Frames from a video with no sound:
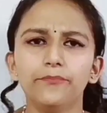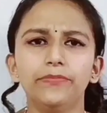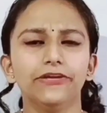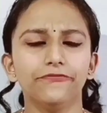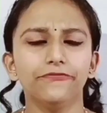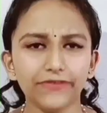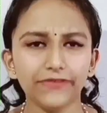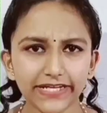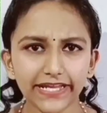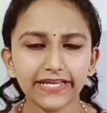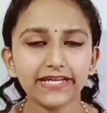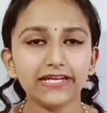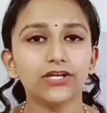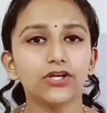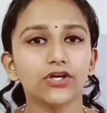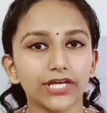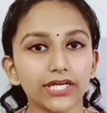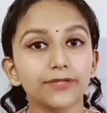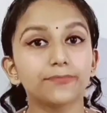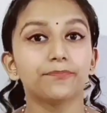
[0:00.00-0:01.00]
if we take a look
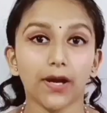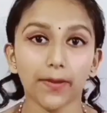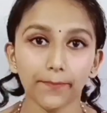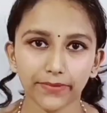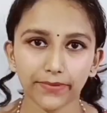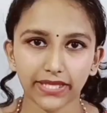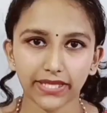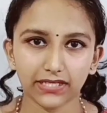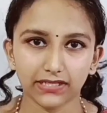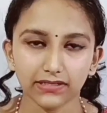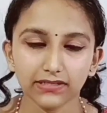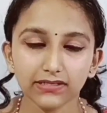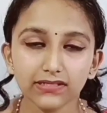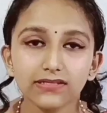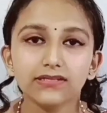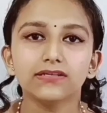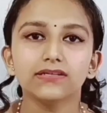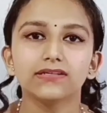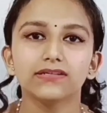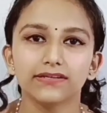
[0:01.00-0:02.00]
at pumpkin,
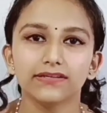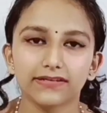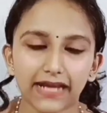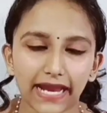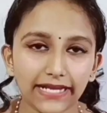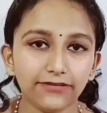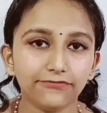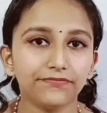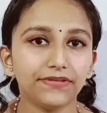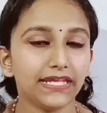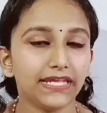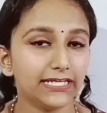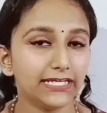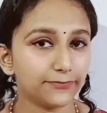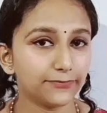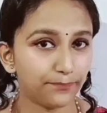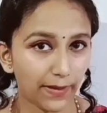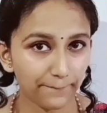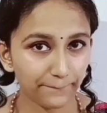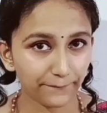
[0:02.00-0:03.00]
right, we eat
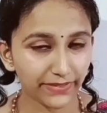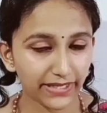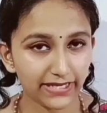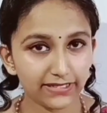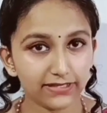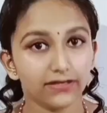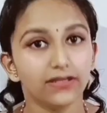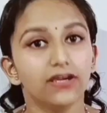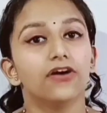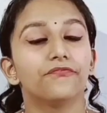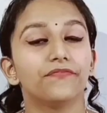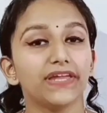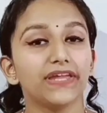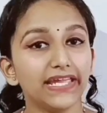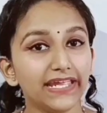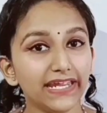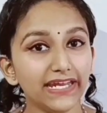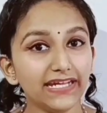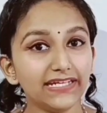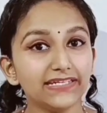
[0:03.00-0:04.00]
pumpkin, we
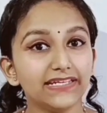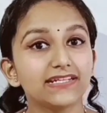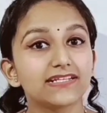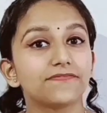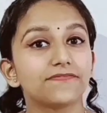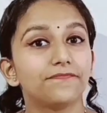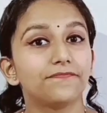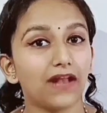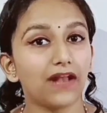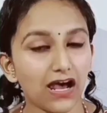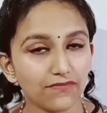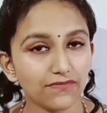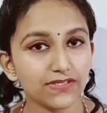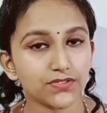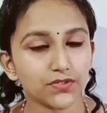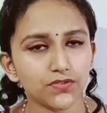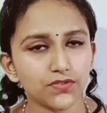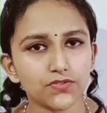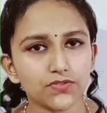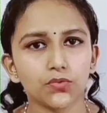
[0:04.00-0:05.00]
eat its flowers
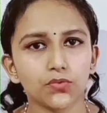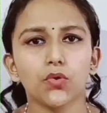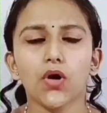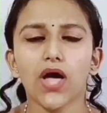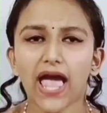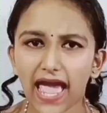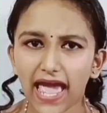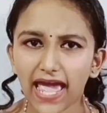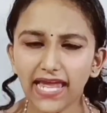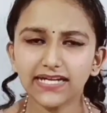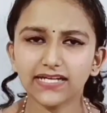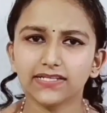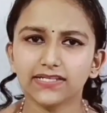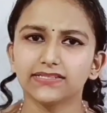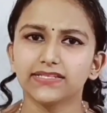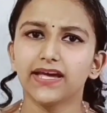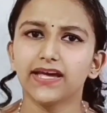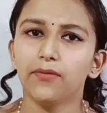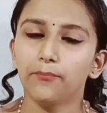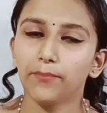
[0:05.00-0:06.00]
also, and
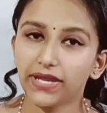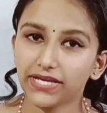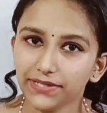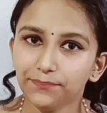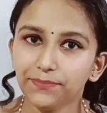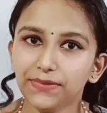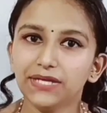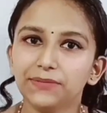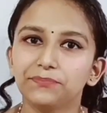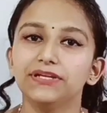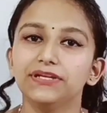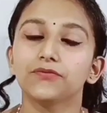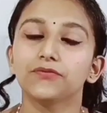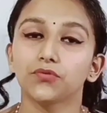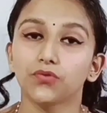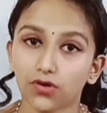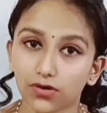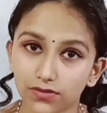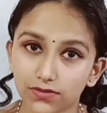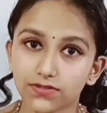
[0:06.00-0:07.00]
there are many people who
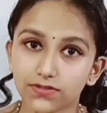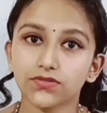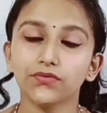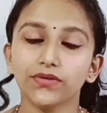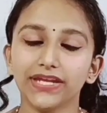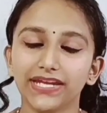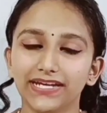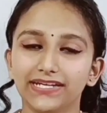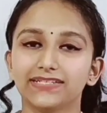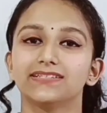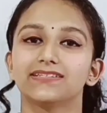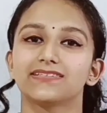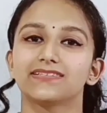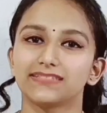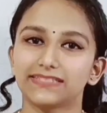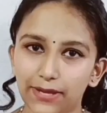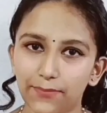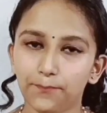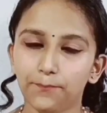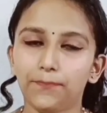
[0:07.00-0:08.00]
also eat its
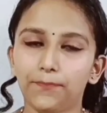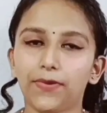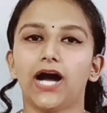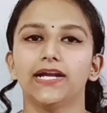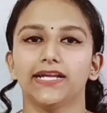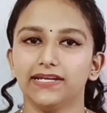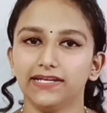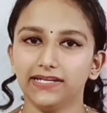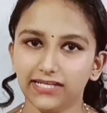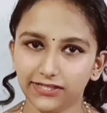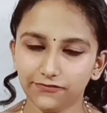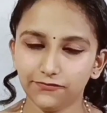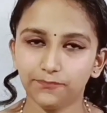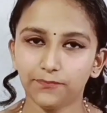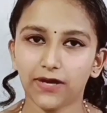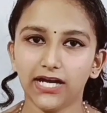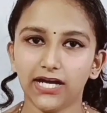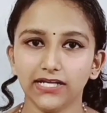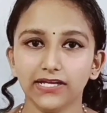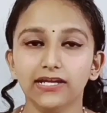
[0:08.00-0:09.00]
stem part and leaf
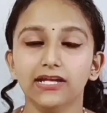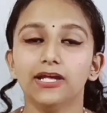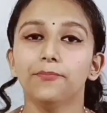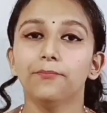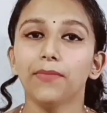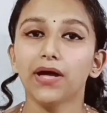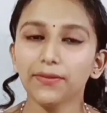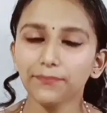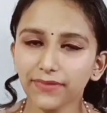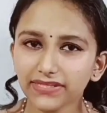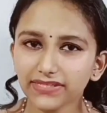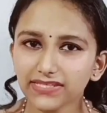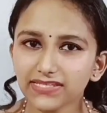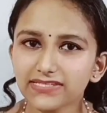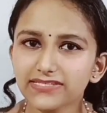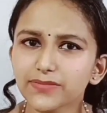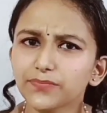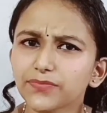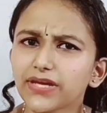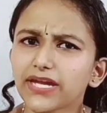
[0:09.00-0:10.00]
part by making
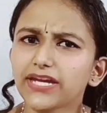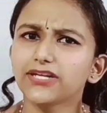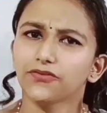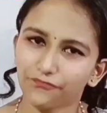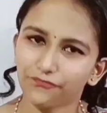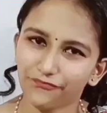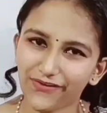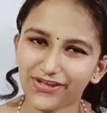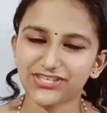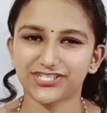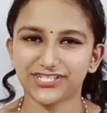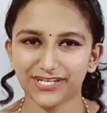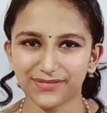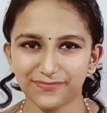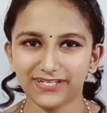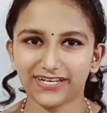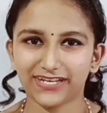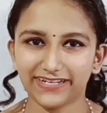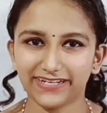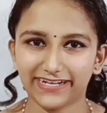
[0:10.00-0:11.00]
some kind of vegetable
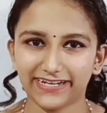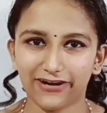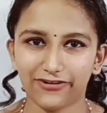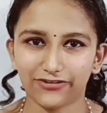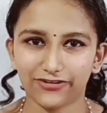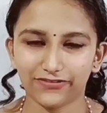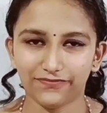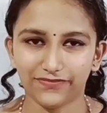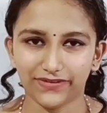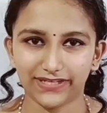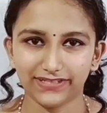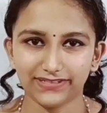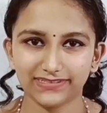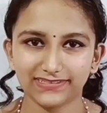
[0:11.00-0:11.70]
curry out of it.